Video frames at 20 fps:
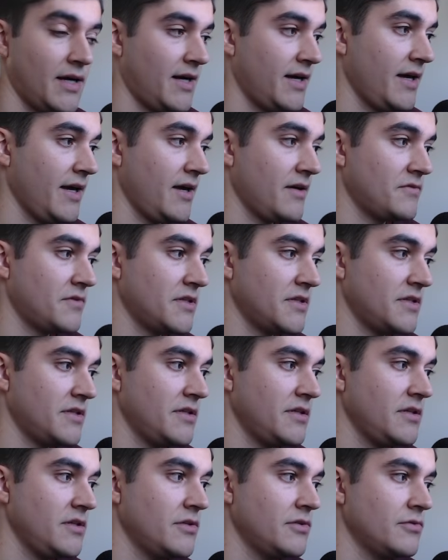I have the
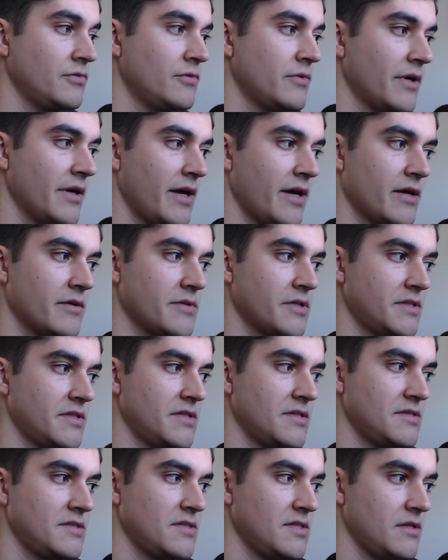new
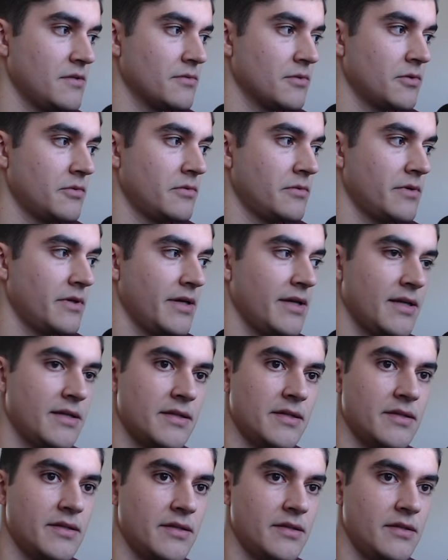arity0 and
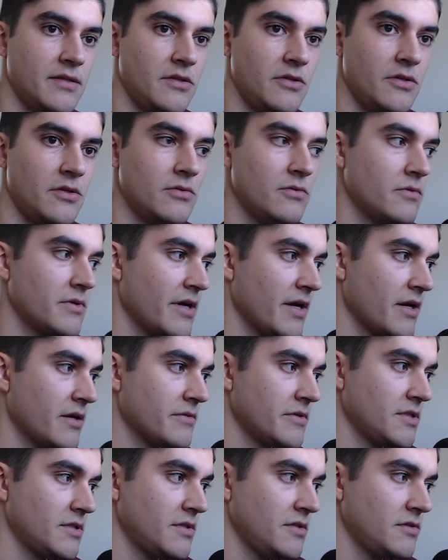then the new
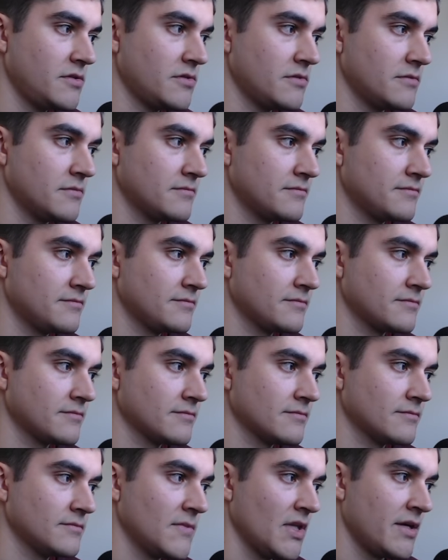arity2.
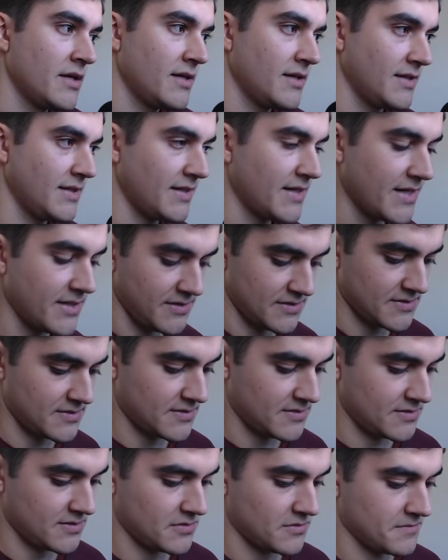
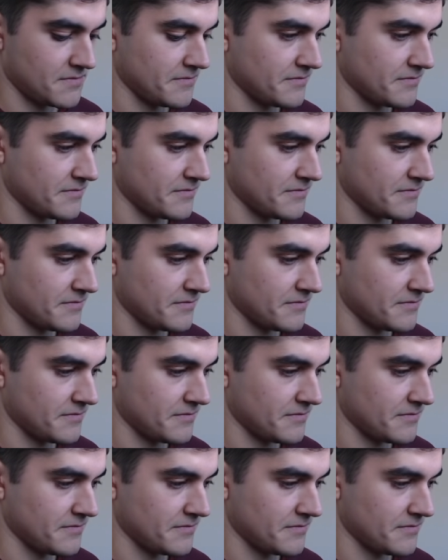Nice.